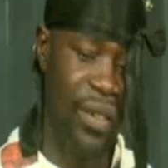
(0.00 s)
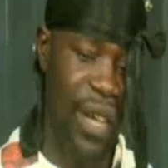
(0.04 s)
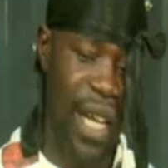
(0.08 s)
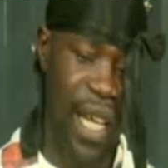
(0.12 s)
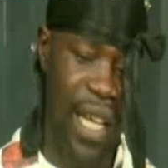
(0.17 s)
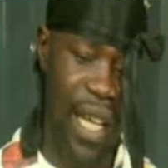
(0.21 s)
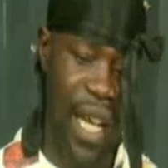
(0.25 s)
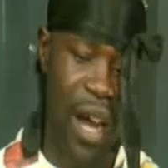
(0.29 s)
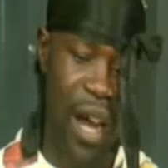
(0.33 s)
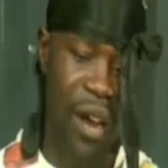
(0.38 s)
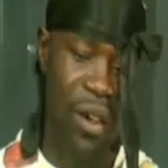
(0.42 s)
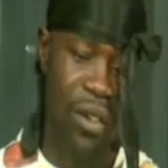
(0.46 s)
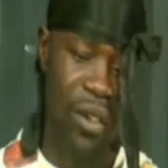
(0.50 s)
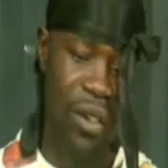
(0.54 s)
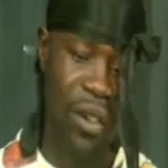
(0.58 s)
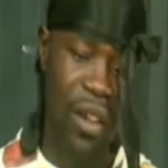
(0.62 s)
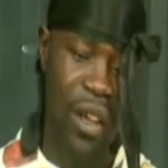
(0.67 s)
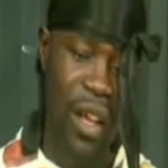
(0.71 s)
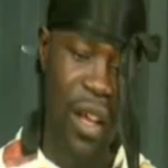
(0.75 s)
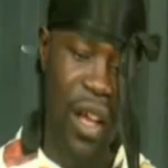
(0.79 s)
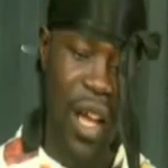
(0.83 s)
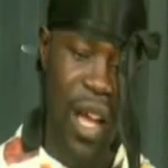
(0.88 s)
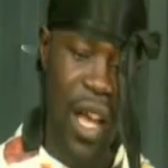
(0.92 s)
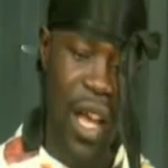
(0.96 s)
now,
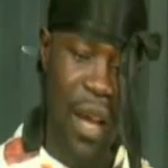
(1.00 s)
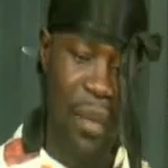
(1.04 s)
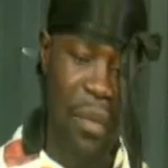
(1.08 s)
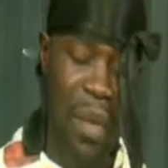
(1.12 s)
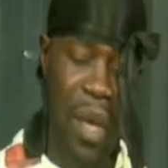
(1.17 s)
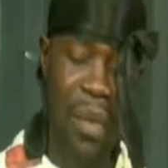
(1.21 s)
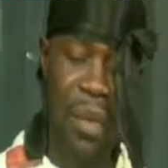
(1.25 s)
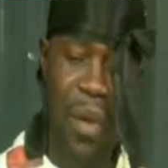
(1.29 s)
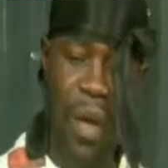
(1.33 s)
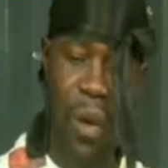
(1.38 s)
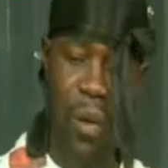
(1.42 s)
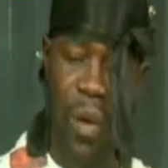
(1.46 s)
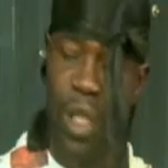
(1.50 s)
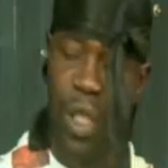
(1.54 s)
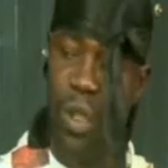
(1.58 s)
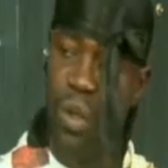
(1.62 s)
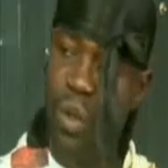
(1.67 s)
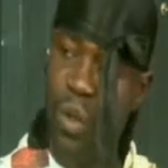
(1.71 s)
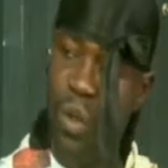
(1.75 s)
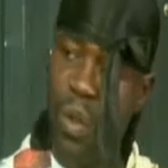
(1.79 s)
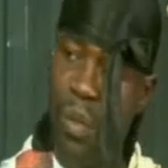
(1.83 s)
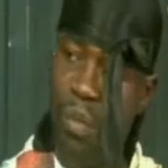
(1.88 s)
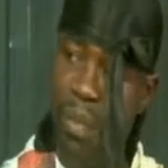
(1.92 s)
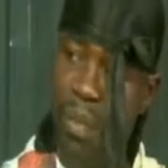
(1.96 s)
maybe I want to
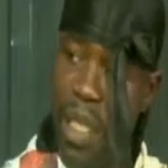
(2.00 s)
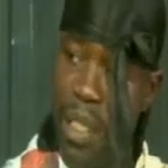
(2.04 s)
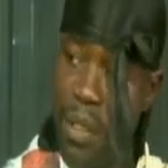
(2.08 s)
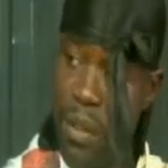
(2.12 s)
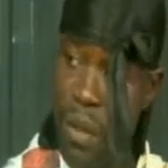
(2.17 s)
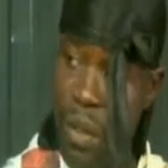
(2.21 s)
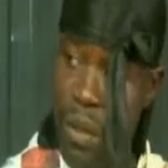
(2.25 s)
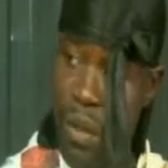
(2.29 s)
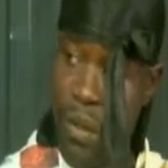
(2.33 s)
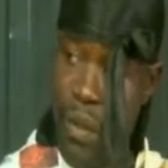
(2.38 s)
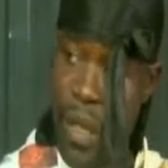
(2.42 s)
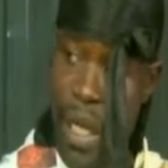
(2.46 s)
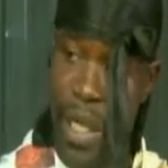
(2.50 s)
do a big song, right?